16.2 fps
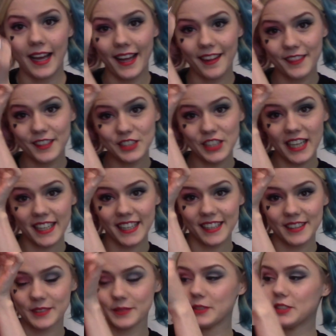and the
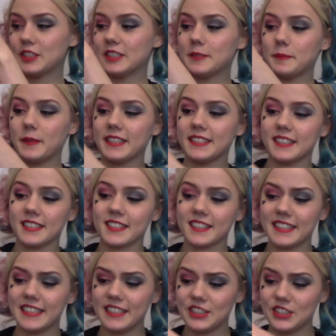jacket, which is
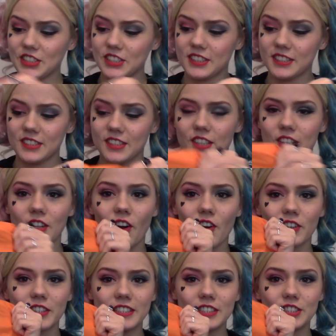basically just an
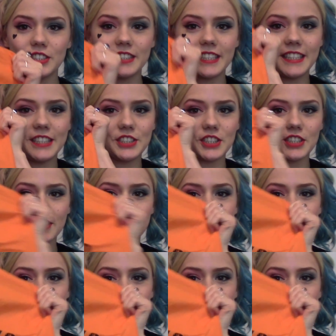orange t-shirt